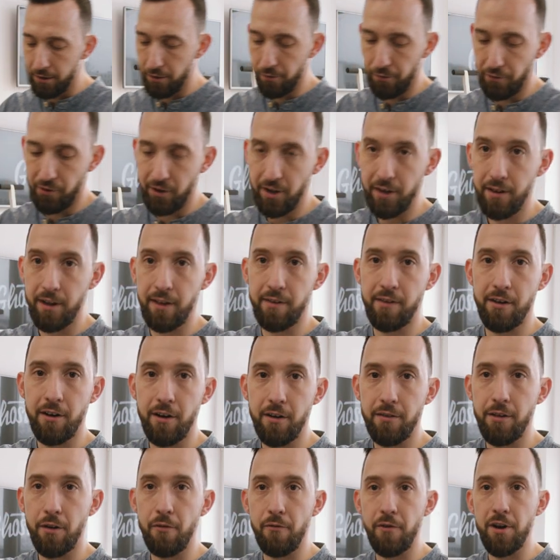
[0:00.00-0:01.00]
you've seen this in
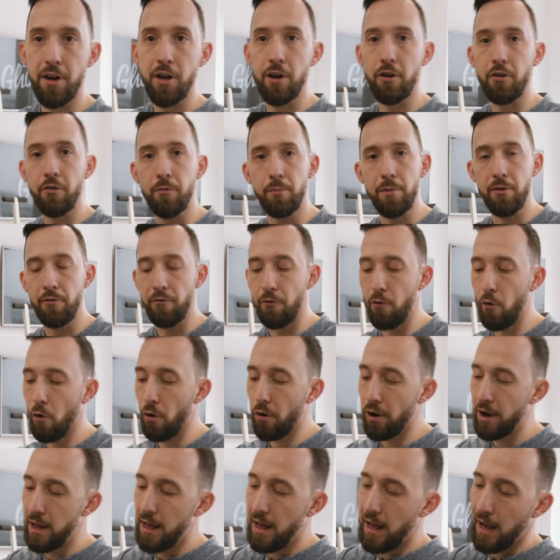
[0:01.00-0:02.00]
other videos
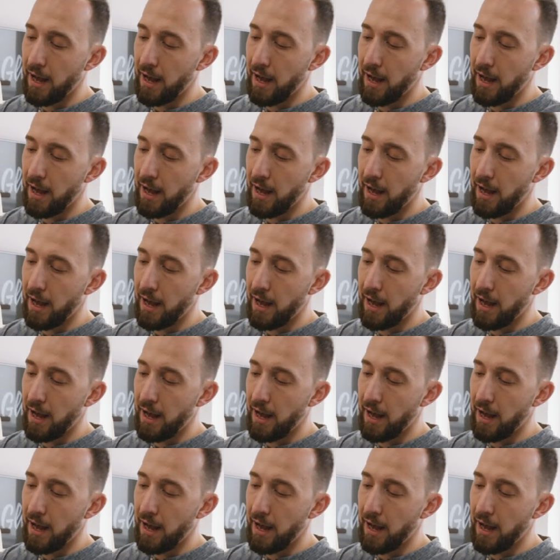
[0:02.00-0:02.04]
before,